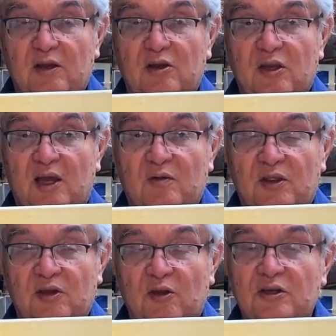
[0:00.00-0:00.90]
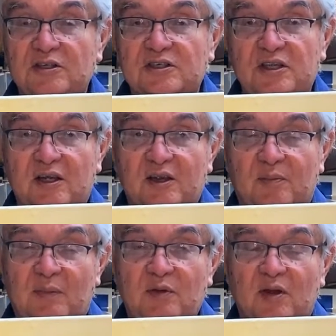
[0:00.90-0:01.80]
Good luck with yours. You're
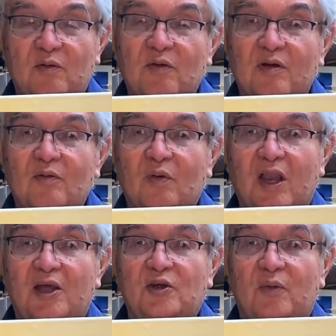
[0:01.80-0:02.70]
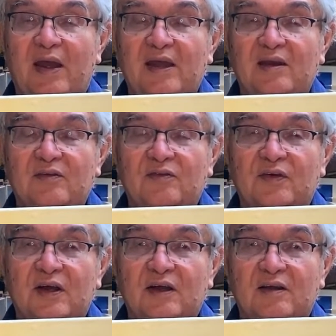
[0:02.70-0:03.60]
probably well on your way of
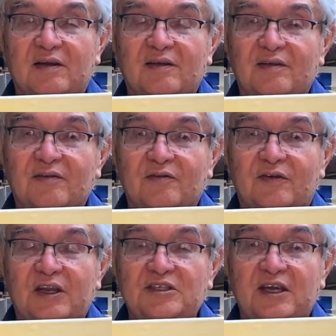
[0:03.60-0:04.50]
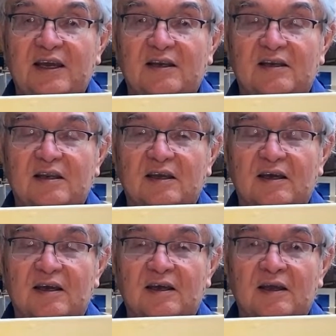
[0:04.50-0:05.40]
finishing it.
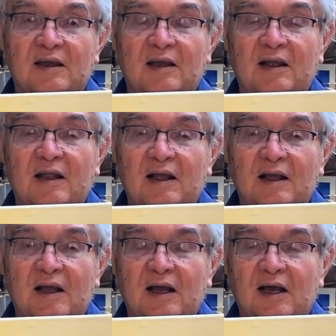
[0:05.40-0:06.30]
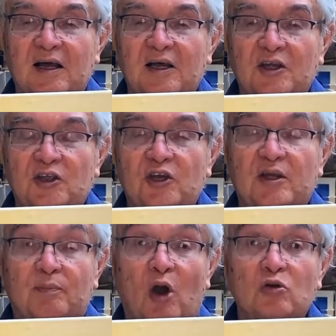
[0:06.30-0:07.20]
You
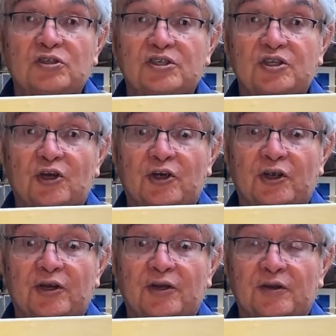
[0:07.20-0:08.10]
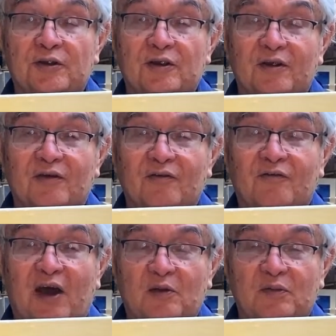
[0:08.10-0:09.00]
can post your
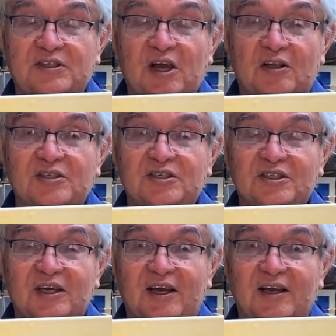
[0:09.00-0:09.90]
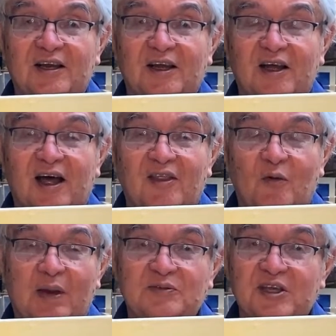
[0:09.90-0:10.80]
final results on
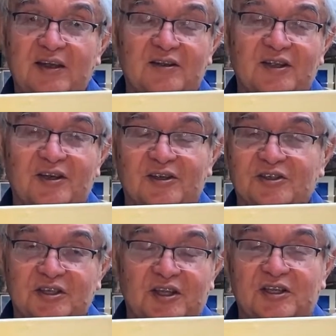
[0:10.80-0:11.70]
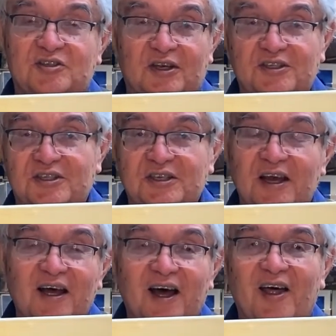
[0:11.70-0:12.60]
the website. You'll see the instructions
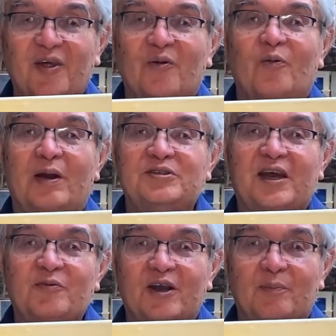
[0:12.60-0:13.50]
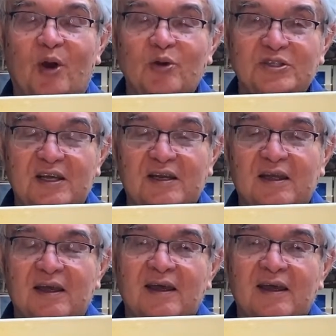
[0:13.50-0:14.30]
on the website where to post it.